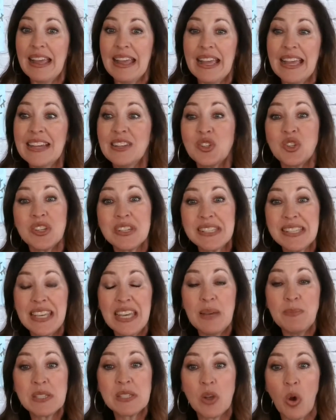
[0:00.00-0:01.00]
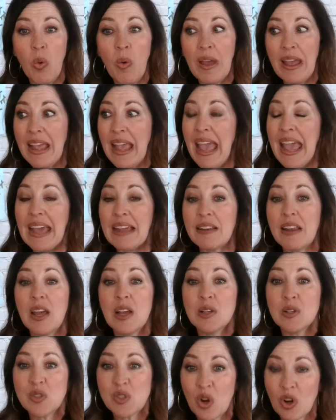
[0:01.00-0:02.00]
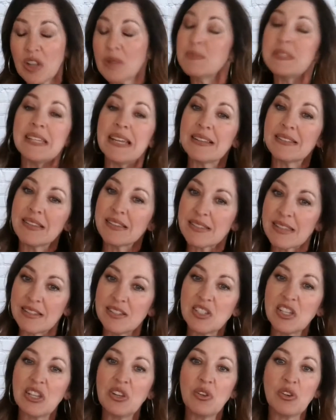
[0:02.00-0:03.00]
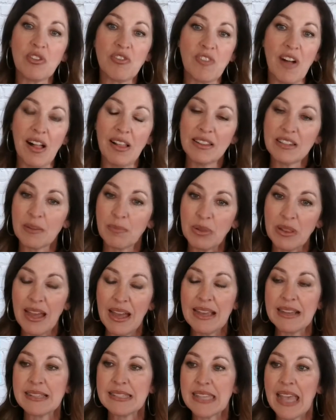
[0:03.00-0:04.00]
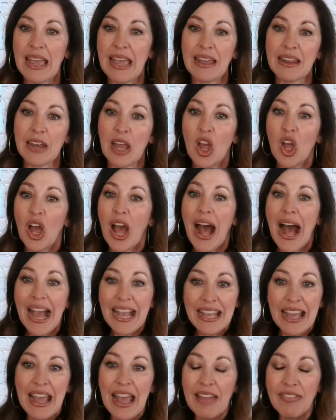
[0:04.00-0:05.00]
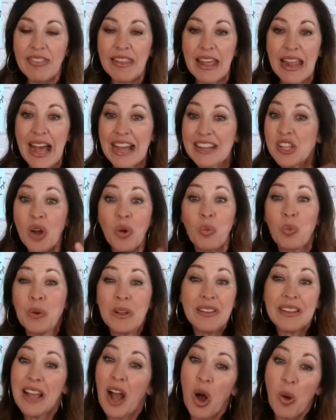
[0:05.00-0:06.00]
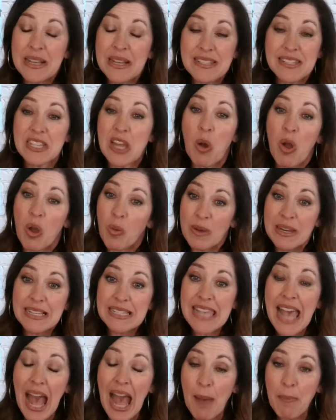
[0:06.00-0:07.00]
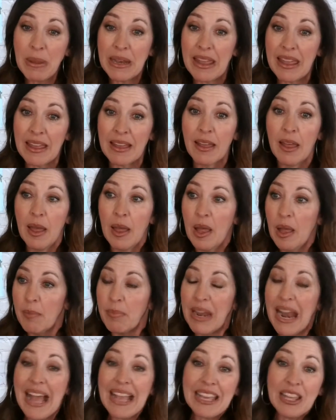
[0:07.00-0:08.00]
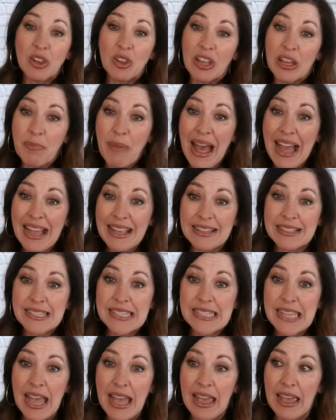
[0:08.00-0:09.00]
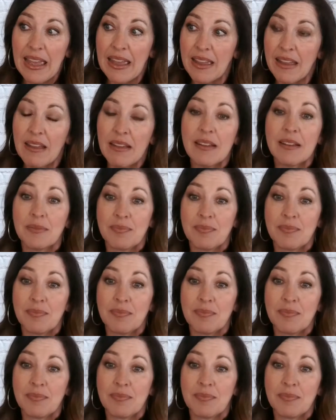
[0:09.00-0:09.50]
it just keeps going, and circumstances continue to fall into place. And I don't really always know it when it's happening, but I can look back and say,